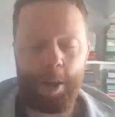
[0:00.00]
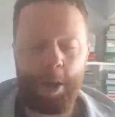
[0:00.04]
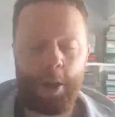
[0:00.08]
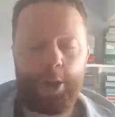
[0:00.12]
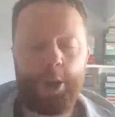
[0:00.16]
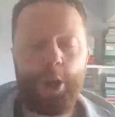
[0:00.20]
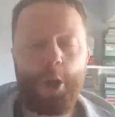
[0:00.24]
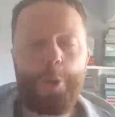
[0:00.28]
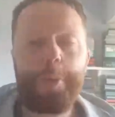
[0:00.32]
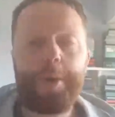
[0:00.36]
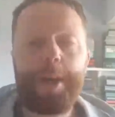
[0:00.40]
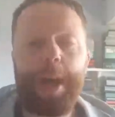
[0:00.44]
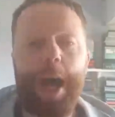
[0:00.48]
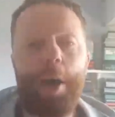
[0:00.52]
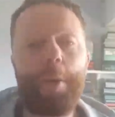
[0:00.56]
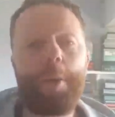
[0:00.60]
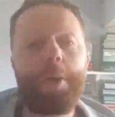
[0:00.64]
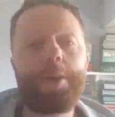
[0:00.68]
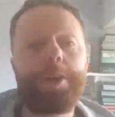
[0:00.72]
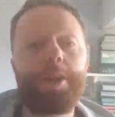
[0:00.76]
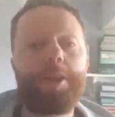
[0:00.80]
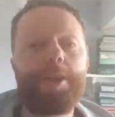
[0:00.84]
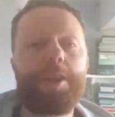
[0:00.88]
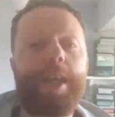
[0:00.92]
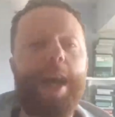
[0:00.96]
you will now
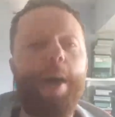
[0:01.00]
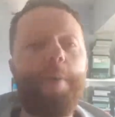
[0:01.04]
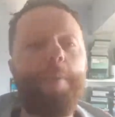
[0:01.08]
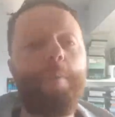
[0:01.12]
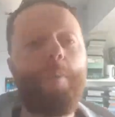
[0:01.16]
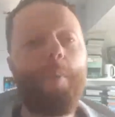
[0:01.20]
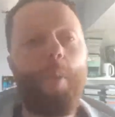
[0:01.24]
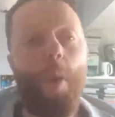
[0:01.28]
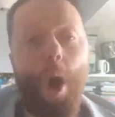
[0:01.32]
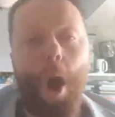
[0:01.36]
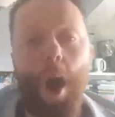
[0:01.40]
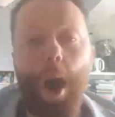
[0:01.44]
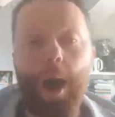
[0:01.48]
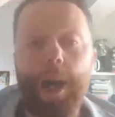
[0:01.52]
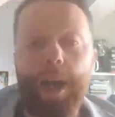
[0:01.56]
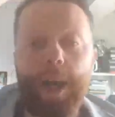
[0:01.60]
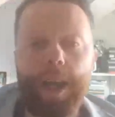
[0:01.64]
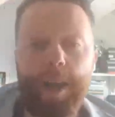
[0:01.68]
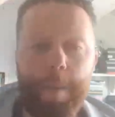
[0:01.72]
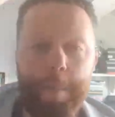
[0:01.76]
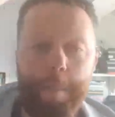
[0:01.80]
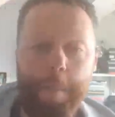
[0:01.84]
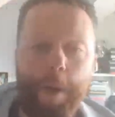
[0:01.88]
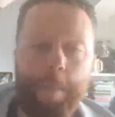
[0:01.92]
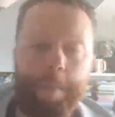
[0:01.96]
understand
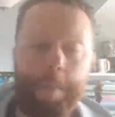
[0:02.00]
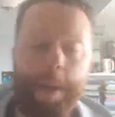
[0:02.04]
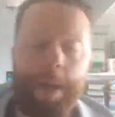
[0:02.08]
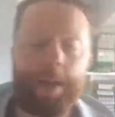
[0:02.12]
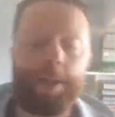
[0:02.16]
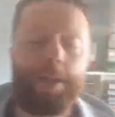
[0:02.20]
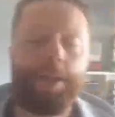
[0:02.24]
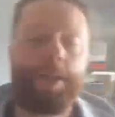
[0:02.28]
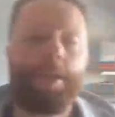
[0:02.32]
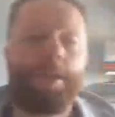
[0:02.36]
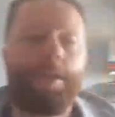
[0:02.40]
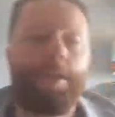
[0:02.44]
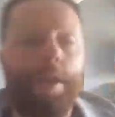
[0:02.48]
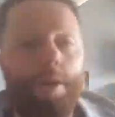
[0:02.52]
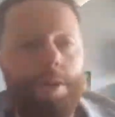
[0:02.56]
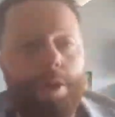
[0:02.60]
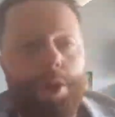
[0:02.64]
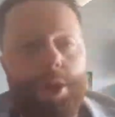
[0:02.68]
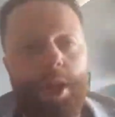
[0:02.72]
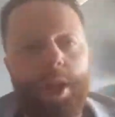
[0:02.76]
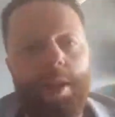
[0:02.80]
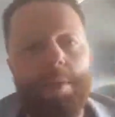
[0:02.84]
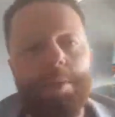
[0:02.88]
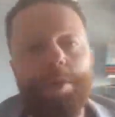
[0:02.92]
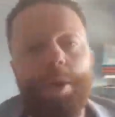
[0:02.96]
why my bench is so
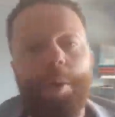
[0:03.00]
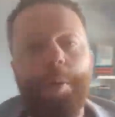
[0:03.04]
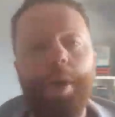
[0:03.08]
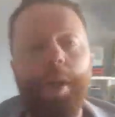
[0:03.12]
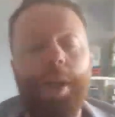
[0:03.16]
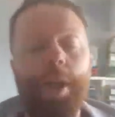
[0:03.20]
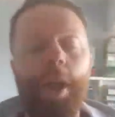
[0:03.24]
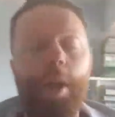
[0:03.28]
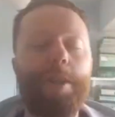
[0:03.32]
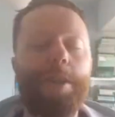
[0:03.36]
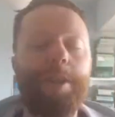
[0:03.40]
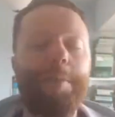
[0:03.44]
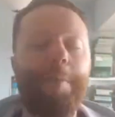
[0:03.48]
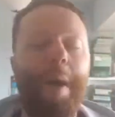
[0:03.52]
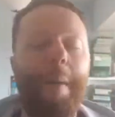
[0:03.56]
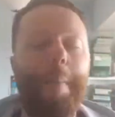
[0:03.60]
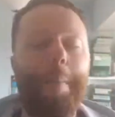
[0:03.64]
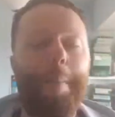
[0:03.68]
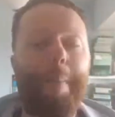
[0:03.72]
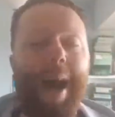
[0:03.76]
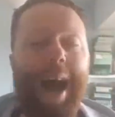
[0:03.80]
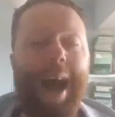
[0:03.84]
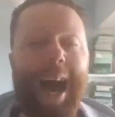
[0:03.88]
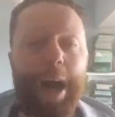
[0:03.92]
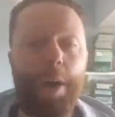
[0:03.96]
cheap. So I'm going to go into my
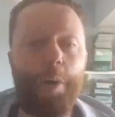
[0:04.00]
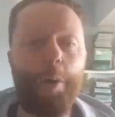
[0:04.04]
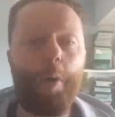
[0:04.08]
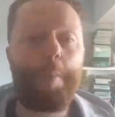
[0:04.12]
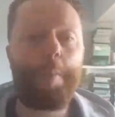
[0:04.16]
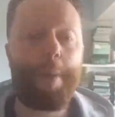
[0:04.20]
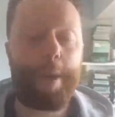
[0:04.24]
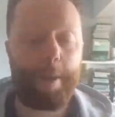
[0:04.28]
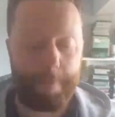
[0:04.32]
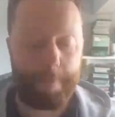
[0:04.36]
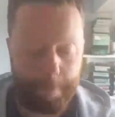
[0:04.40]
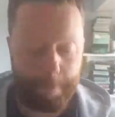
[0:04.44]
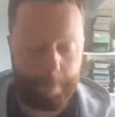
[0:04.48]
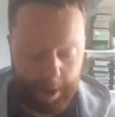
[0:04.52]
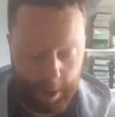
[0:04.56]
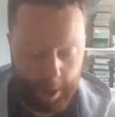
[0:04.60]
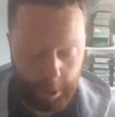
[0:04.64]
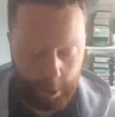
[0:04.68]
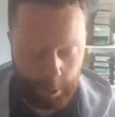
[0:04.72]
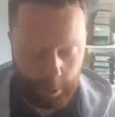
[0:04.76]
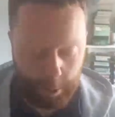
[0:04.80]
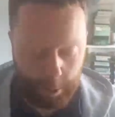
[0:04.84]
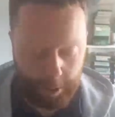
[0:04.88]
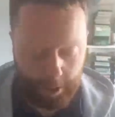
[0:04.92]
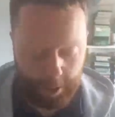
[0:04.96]
power
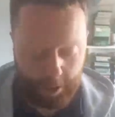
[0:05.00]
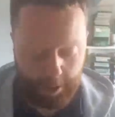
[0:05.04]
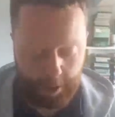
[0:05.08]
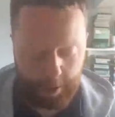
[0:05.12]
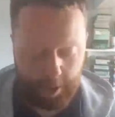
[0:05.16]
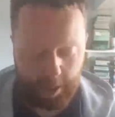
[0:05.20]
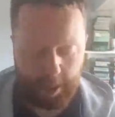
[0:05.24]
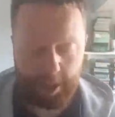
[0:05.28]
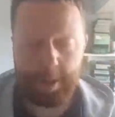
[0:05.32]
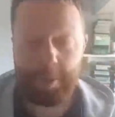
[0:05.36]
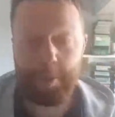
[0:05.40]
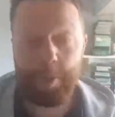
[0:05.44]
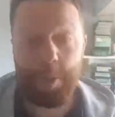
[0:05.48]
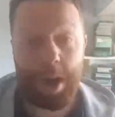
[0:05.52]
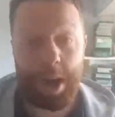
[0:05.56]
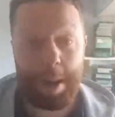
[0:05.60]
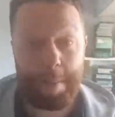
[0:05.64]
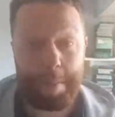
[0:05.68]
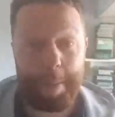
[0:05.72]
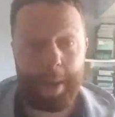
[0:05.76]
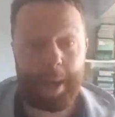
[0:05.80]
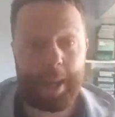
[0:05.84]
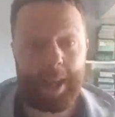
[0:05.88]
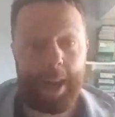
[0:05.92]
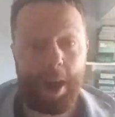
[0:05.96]
midfield, and I'm really
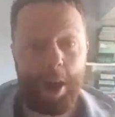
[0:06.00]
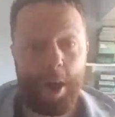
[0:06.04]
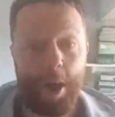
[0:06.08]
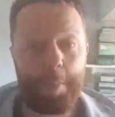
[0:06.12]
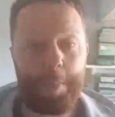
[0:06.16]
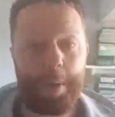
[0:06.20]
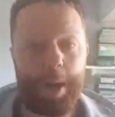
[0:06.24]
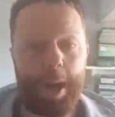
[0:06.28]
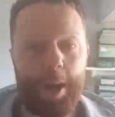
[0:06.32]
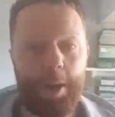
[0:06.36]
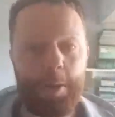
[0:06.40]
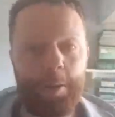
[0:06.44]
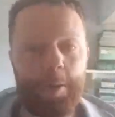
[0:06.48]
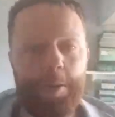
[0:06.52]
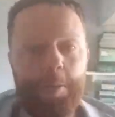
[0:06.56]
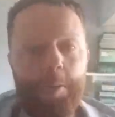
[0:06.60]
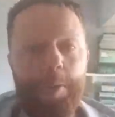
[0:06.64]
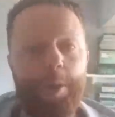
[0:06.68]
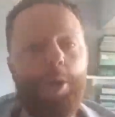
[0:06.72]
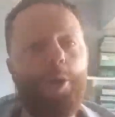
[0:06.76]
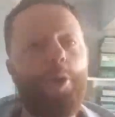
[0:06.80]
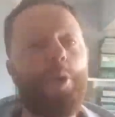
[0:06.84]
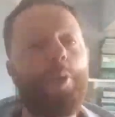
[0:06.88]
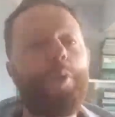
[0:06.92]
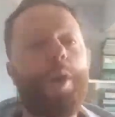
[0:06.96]
bigging it up now.
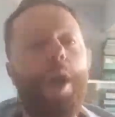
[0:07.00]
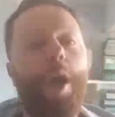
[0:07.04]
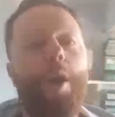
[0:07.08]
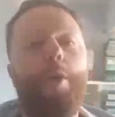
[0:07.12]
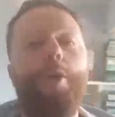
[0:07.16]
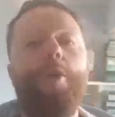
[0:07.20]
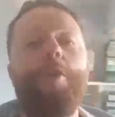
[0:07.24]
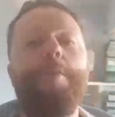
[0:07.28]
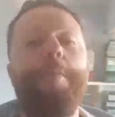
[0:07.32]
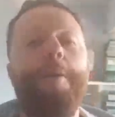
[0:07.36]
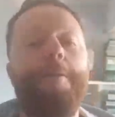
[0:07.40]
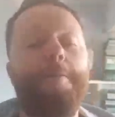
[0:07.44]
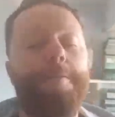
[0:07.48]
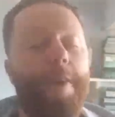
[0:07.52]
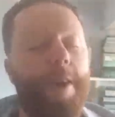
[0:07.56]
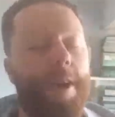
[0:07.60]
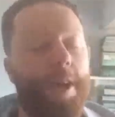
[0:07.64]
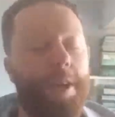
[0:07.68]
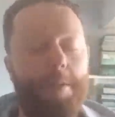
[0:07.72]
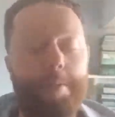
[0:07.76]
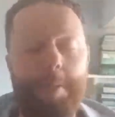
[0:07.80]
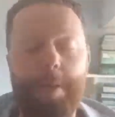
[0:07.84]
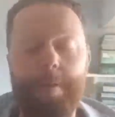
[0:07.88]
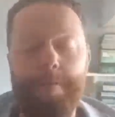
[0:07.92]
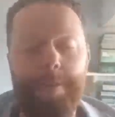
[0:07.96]
We all know who my
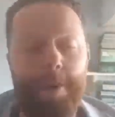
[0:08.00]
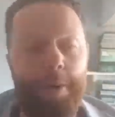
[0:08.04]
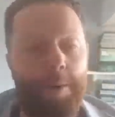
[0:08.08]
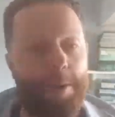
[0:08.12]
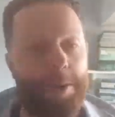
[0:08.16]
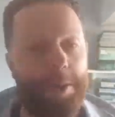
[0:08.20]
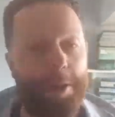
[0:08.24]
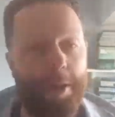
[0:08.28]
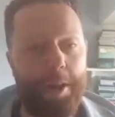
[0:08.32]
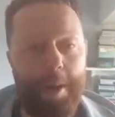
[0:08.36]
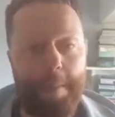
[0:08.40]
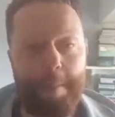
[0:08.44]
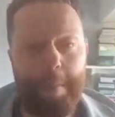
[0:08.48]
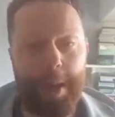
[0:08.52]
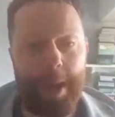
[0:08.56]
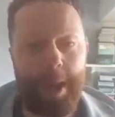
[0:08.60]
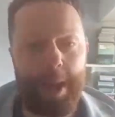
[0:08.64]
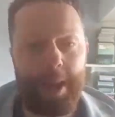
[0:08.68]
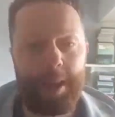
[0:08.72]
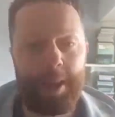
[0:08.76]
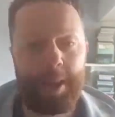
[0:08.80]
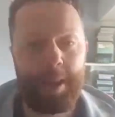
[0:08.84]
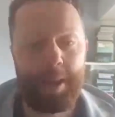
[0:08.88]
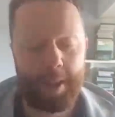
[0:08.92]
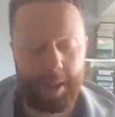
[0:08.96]
first midfielder is going to
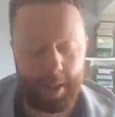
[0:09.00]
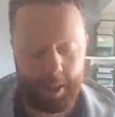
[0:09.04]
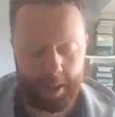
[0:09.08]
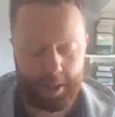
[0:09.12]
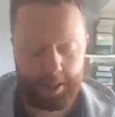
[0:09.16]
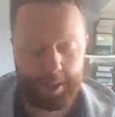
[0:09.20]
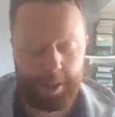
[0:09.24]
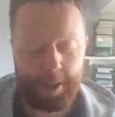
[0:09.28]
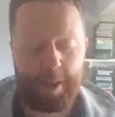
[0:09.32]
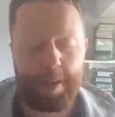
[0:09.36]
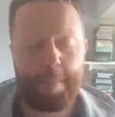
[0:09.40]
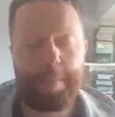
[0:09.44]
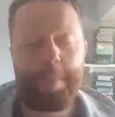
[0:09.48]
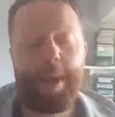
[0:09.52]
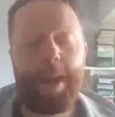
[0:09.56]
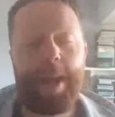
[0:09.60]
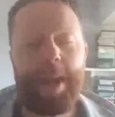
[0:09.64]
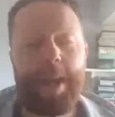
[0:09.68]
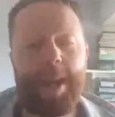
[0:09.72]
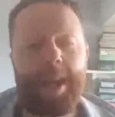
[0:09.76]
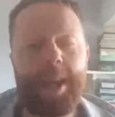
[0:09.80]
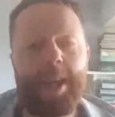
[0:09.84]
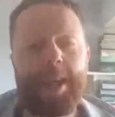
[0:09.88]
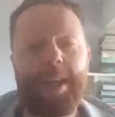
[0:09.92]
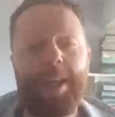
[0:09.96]
be. It's going to
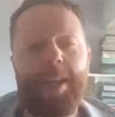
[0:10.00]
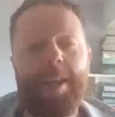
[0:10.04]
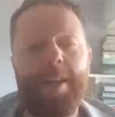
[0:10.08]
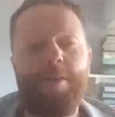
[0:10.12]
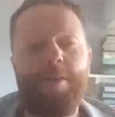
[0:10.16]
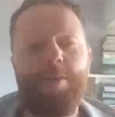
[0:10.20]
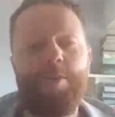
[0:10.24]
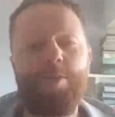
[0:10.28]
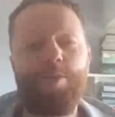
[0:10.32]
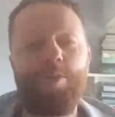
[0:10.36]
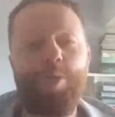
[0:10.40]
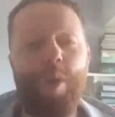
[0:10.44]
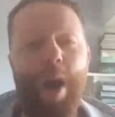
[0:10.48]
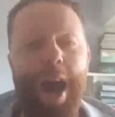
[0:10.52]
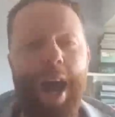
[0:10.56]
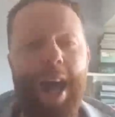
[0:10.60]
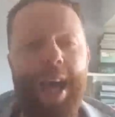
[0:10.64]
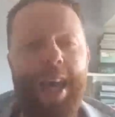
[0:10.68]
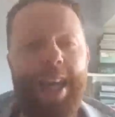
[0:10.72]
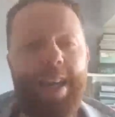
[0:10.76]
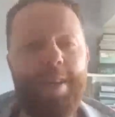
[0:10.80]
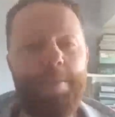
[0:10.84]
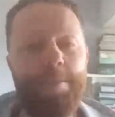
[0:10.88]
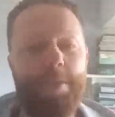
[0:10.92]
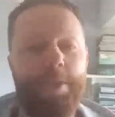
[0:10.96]
be
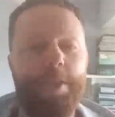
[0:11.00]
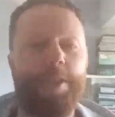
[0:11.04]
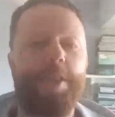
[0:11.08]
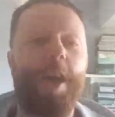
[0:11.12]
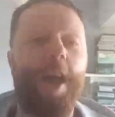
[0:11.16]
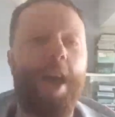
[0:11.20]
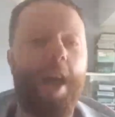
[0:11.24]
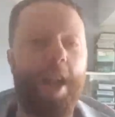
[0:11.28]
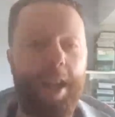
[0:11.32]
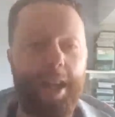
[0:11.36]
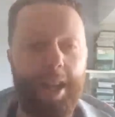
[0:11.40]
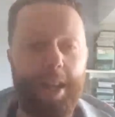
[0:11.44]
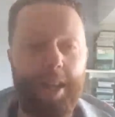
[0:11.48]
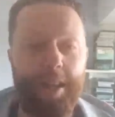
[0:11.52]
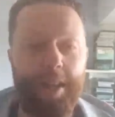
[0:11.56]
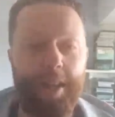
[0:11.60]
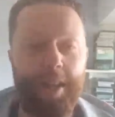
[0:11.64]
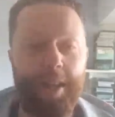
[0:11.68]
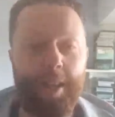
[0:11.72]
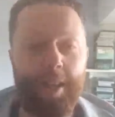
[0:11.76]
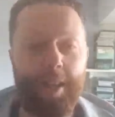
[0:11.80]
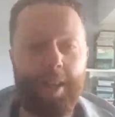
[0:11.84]
Raheem Sterling.